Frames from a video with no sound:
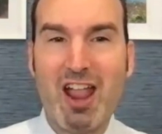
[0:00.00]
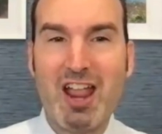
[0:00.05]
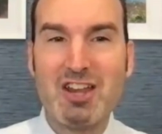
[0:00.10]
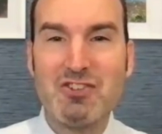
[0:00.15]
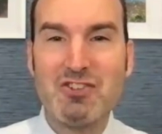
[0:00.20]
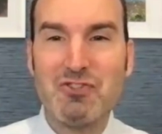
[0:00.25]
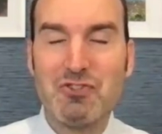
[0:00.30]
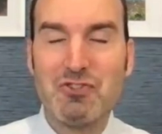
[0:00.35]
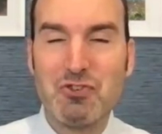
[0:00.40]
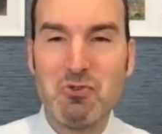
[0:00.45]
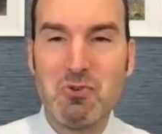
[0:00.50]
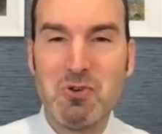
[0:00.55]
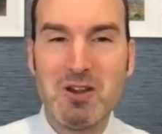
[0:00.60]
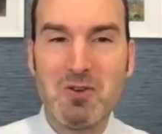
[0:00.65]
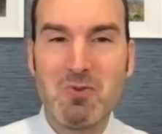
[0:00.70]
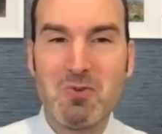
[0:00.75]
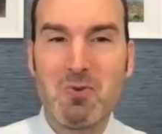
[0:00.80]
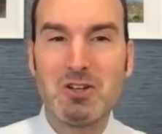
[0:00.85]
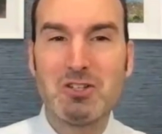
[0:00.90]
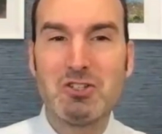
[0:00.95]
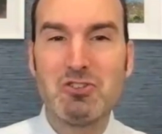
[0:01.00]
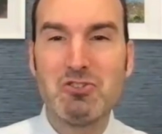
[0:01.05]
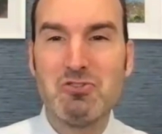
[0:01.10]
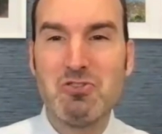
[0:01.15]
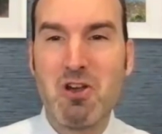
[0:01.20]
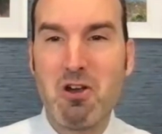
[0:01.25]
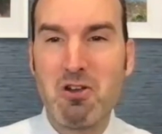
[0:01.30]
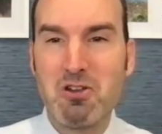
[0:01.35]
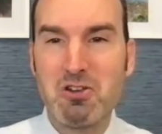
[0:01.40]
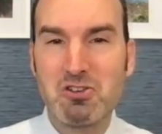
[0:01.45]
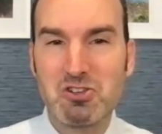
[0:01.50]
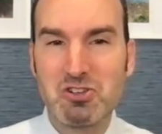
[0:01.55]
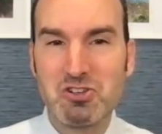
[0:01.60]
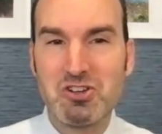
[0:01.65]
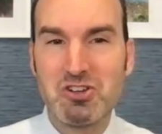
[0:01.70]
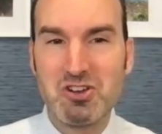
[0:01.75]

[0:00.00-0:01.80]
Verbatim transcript: and doing what you know you should